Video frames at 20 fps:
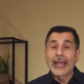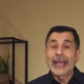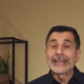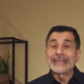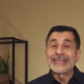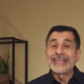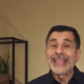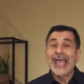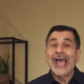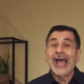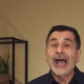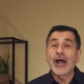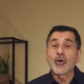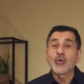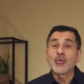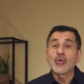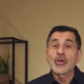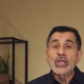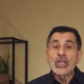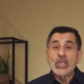And
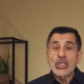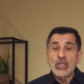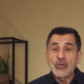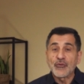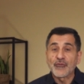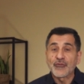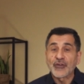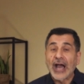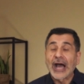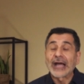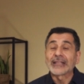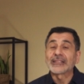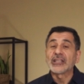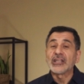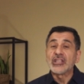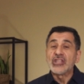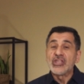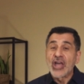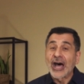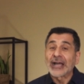now you've
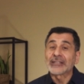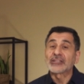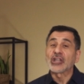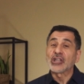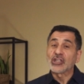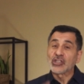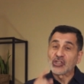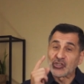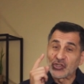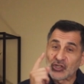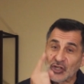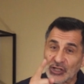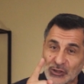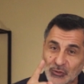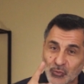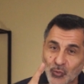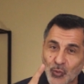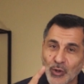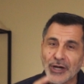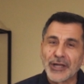got not
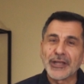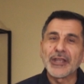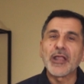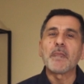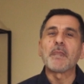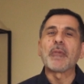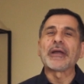just one,